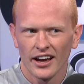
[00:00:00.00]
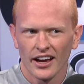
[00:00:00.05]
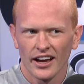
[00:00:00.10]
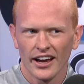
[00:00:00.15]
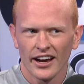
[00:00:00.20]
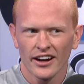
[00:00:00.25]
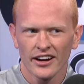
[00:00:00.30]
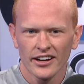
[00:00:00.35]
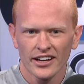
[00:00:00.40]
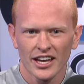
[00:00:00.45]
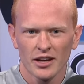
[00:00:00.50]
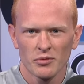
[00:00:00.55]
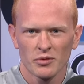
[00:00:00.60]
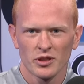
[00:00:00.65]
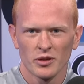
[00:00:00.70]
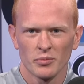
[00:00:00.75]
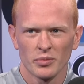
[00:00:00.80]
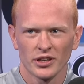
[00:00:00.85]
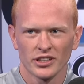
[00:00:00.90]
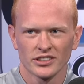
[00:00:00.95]
Eric came in
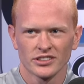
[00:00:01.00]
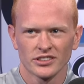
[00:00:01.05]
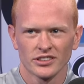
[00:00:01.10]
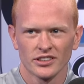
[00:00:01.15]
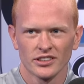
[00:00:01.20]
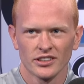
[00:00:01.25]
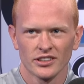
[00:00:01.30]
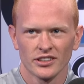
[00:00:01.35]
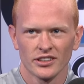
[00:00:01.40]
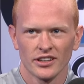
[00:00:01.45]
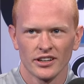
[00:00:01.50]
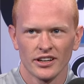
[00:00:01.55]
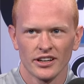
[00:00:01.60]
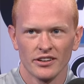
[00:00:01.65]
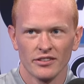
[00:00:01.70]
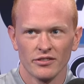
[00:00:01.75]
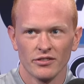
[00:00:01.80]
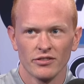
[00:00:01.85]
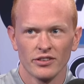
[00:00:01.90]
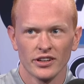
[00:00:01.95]
the picture
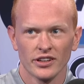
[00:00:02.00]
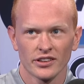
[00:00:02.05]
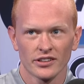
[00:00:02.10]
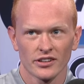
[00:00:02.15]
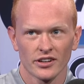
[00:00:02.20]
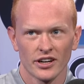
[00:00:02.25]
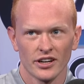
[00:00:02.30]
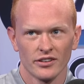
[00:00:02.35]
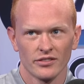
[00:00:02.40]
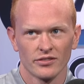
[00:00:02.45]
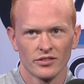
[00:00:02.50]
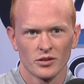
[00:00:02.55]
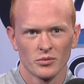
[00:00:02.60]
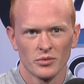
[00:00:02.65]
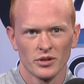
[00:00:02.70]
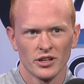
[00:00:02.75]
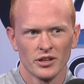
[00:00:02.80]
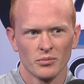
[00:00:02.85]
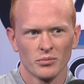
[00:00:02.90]
in fifth grade for me,